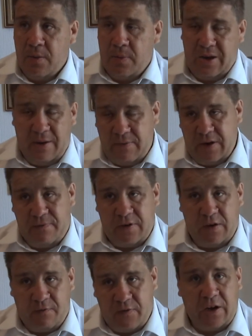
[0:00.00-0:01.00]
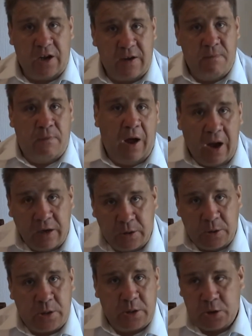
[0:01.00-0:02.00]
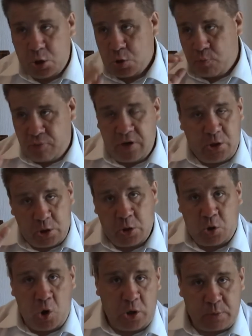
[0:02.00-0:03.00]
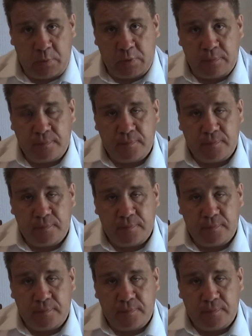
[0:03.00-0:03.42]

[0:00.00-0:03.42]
They never lifted a finger in violence, they just preached the gospel.